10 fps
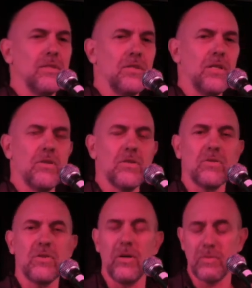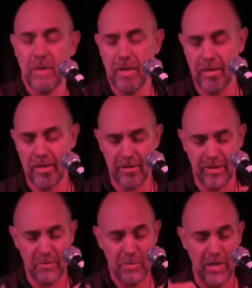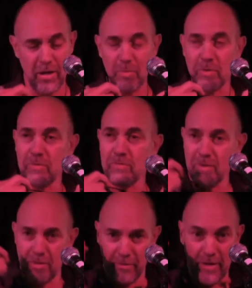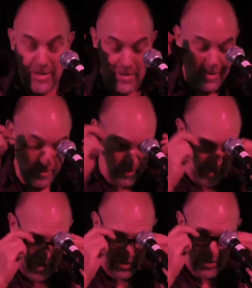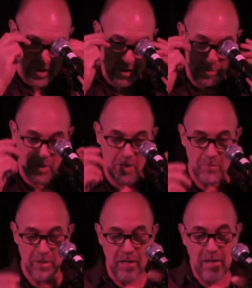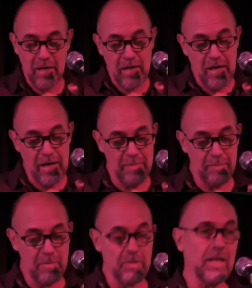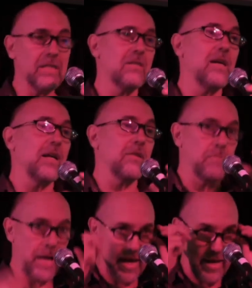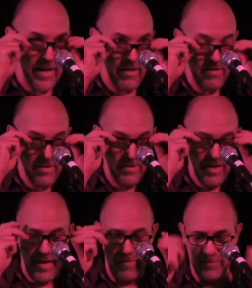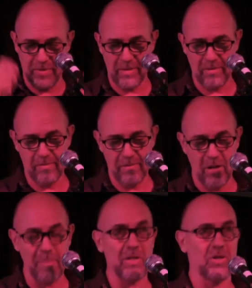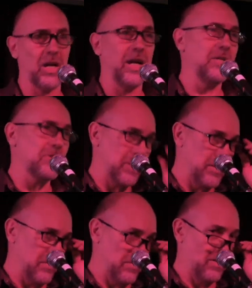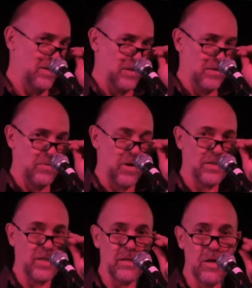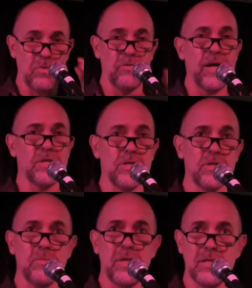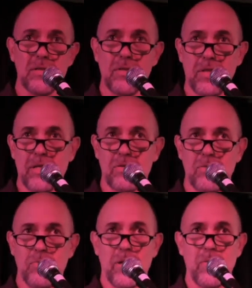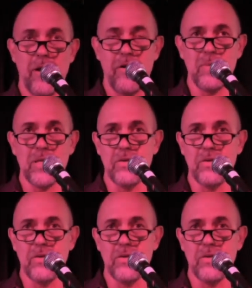Geological time is one of the things that gives me hope and faith, and I'll touch on that in a moment. But let's start at the bad end. climate change and rising global fascism, these are the things that really worry me.